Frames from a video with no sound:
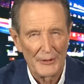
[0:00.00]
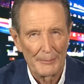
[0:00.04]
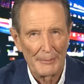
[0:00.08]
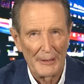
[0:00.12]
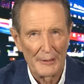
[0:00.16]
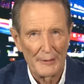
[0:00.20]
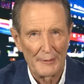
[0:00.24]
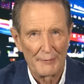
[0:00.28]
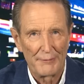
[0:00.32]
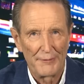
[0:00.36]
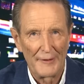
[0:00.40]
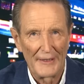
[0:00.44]
to
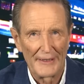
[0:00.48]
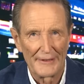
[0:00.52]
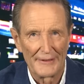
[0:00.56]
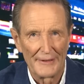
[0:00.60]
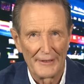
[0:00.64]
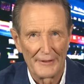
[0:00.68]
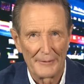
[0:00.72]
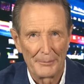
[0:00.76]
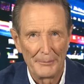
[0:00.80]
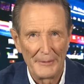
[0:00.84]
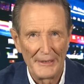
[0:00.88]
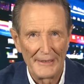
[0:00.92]
poke fun
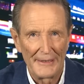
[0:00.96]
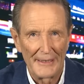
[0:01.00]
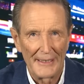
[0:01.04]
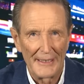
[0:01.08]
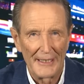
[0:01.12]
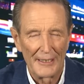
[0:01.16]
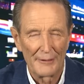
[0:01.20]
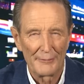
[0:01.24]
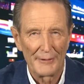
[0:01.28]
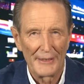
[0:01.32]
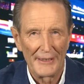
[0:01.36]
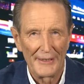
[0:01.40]
at media
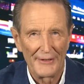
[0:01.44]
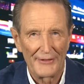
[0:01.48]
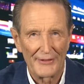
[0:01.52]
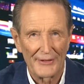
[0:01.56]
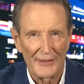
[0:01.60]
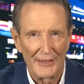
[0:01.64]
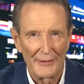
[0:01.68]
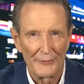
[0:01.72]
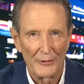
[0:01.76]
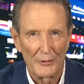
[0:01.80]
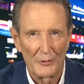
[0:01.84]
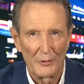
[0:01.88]
outrage
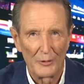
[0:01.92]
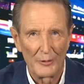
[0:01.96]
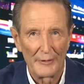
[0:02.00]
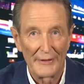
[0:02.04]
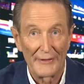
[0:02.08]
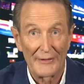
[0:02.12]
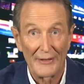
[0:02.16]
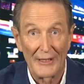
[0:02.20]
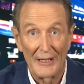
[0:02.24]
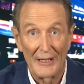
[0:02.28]
over all this